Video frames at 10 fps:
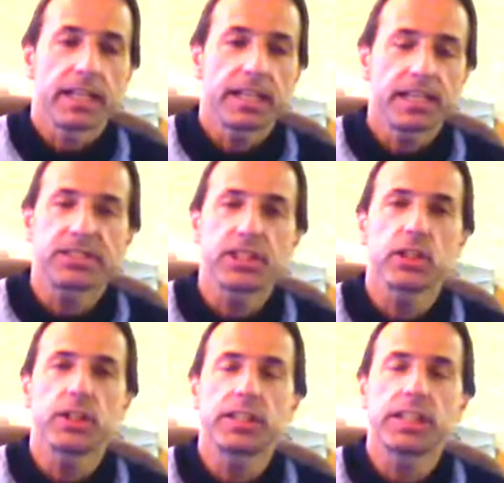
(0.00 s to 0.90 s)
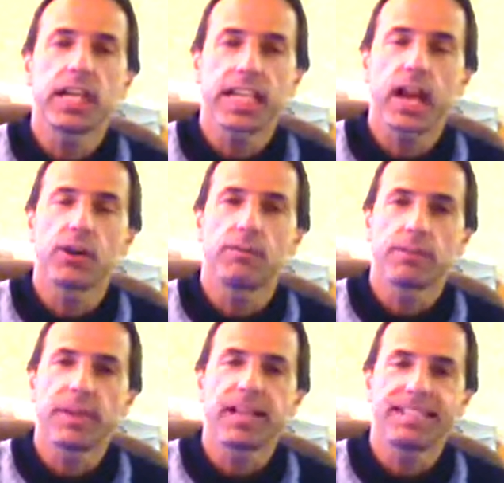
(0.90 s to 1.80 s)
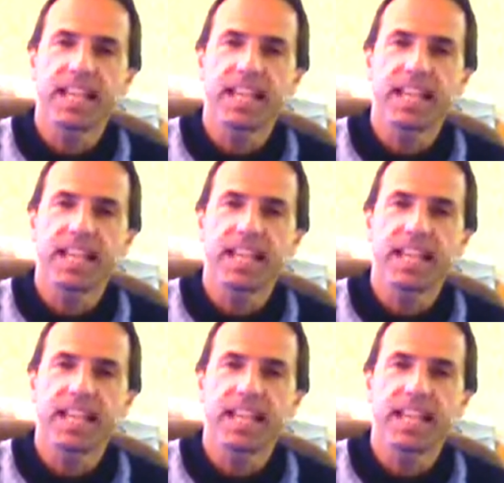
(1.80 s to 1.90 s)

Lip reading: can still only take care of about